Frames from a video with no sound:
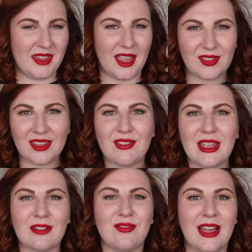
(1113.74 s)
I feel
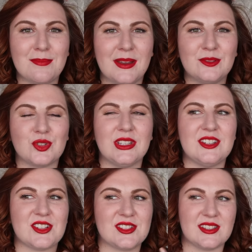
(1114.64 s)
like five mils really
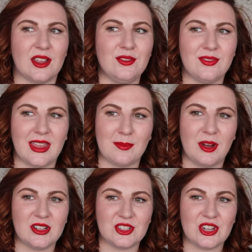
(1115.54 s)
doesn't sound very
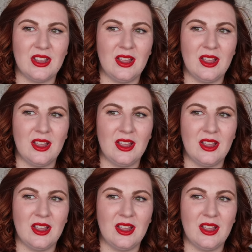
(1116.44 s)
much